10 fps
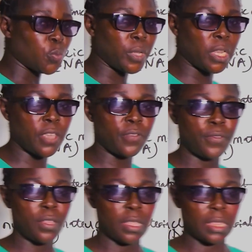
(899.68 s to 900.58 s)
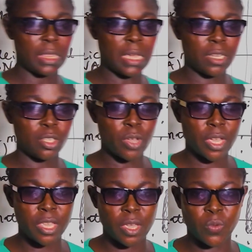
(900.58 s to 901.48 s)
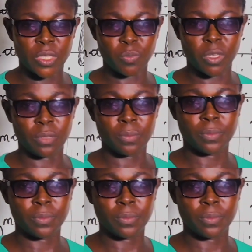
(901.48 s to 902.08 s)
to believe that you are here with me.